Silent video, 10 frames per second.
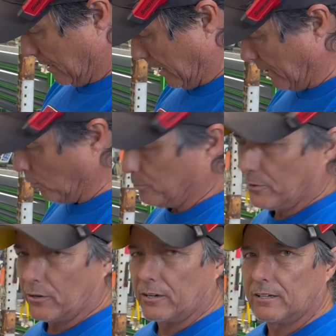hope
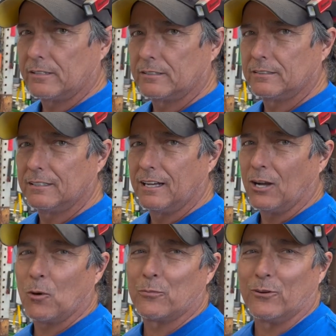they're
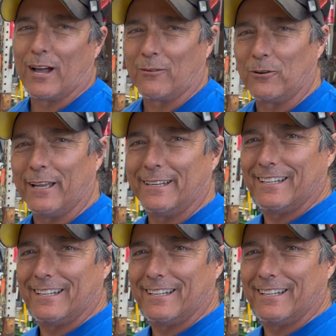not red.